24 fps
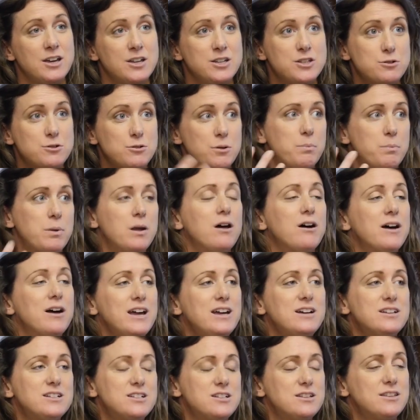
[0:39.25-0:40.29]
to apply
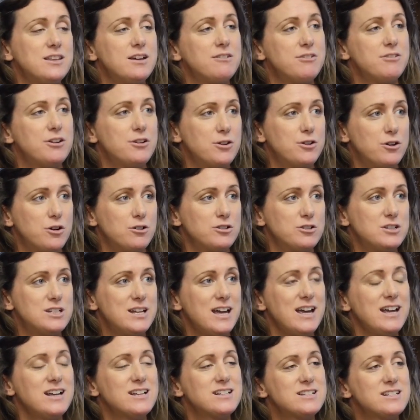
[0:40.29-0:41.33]
it to their own
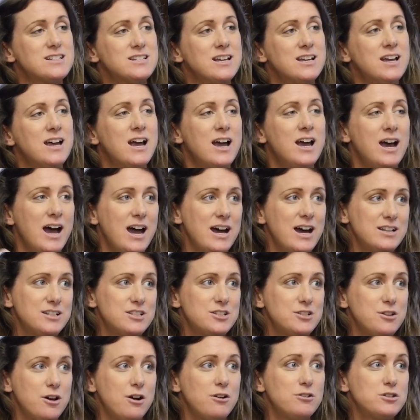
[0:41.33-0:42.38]
context, and
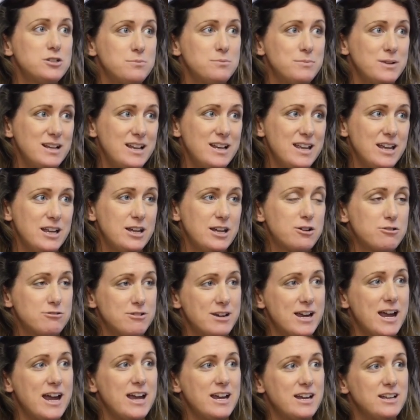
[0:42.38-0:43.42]
to ultimately
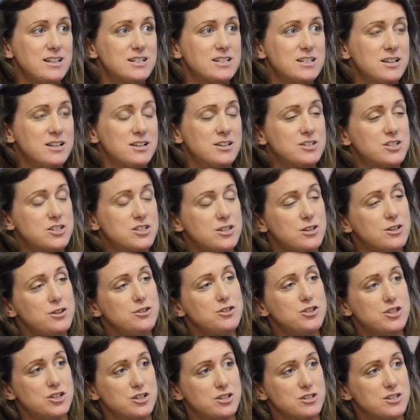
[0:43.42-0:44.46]
create
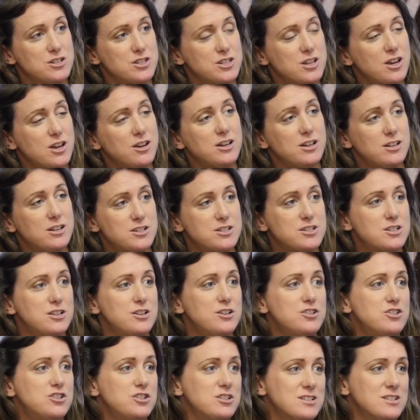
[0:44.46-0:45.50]
solutions, circular
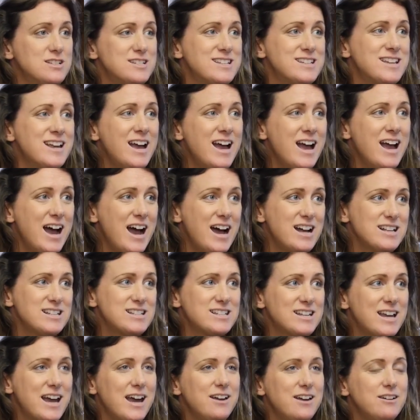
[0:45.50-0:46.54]
solutions at
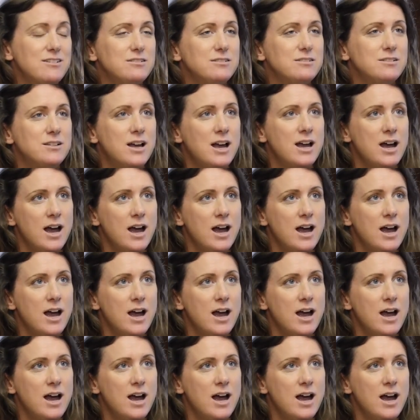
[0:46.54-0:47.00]
scale.